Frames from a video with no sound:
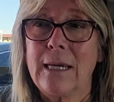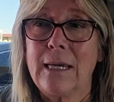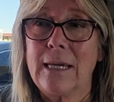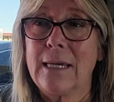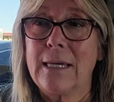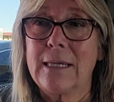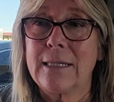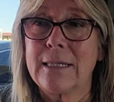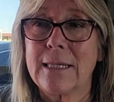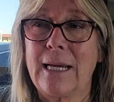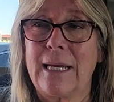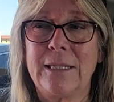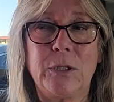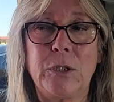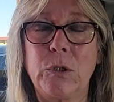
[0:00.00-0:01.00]
And
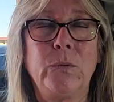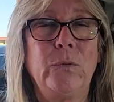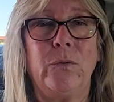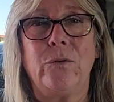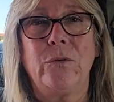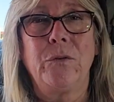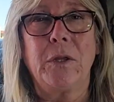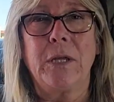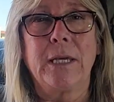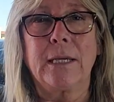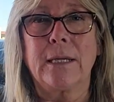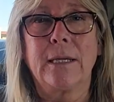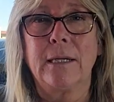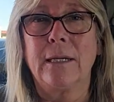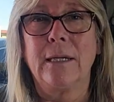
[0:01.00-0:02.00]
I don't
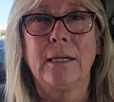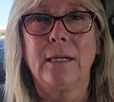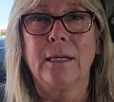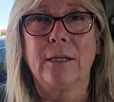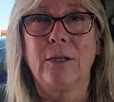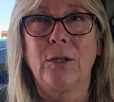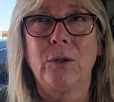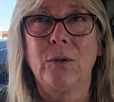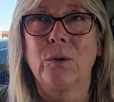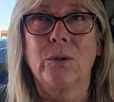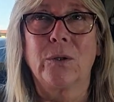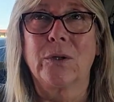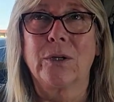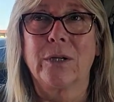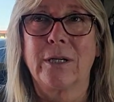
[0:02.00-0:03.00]
think
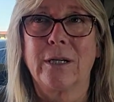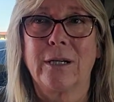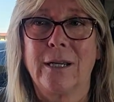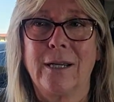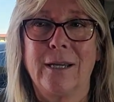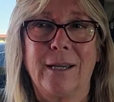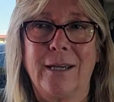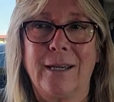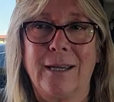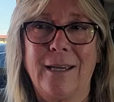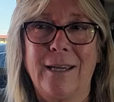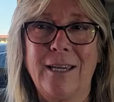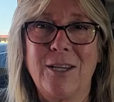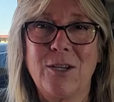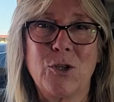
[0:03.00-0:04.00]
your
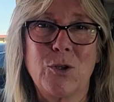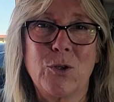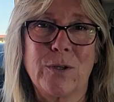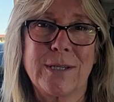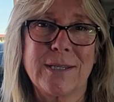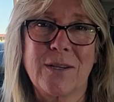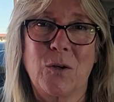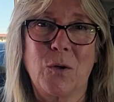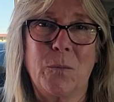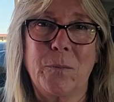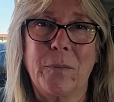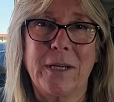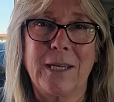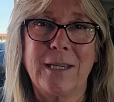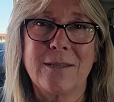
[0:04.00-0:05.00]
insurance
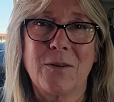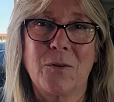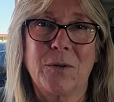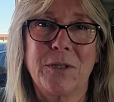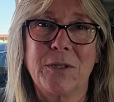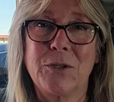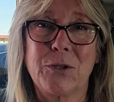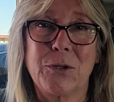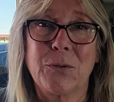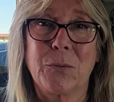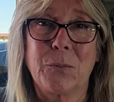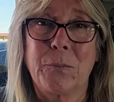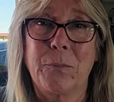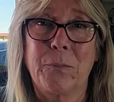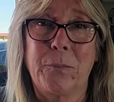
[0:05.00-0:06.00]
company is going
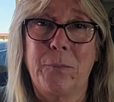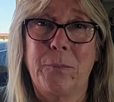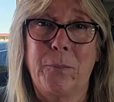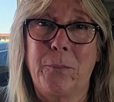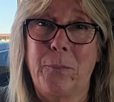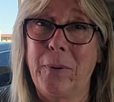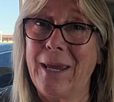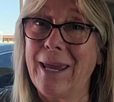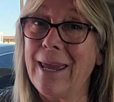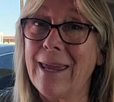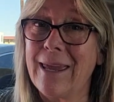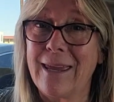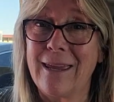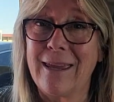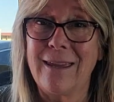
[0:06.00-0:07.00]
to
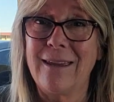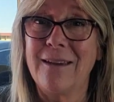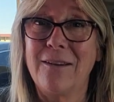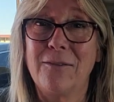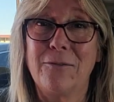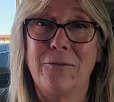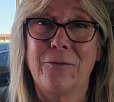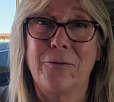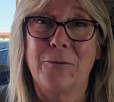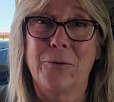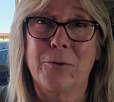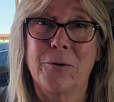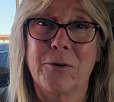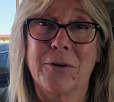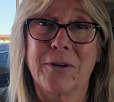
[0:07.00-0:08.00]
pay
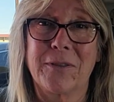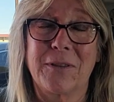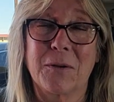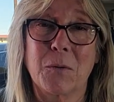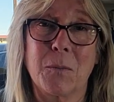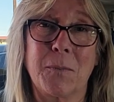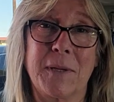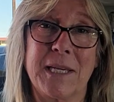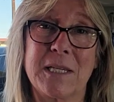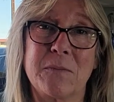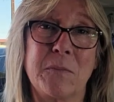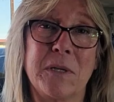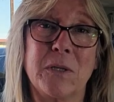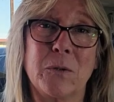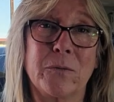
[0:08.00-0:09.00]
for the
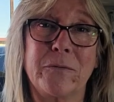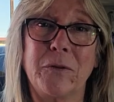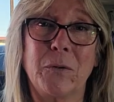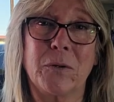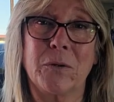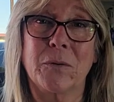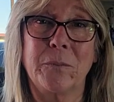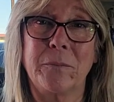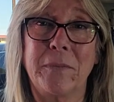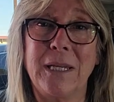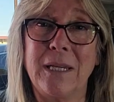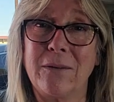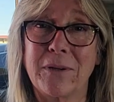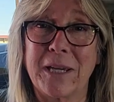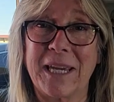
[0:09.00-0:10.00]
replacement of your
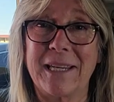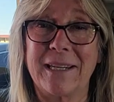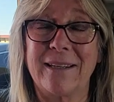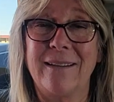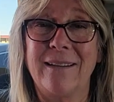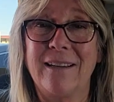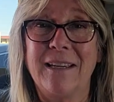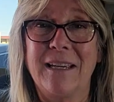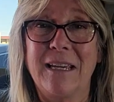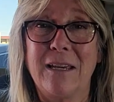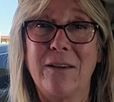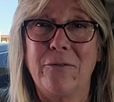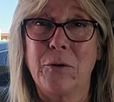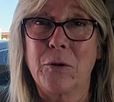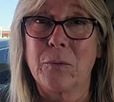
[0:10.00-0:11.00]
minivan
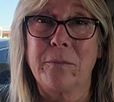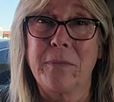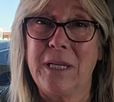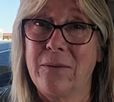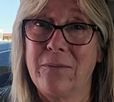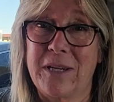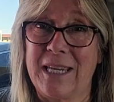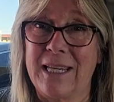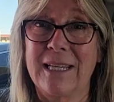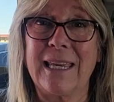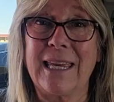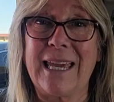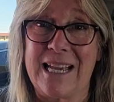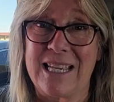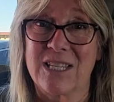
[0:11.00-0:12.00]
if your
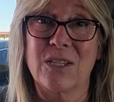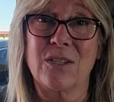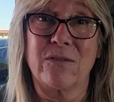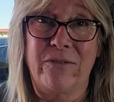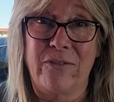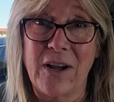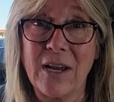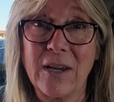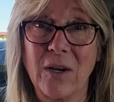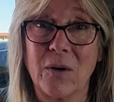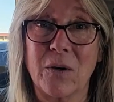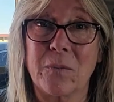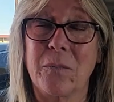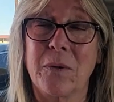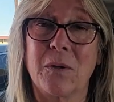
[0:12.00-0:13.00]
minivan catches
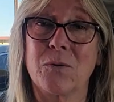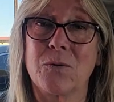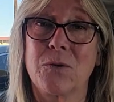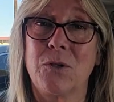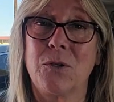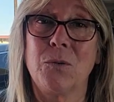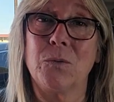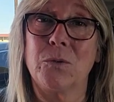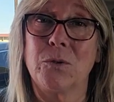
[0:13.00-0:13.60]
fire because you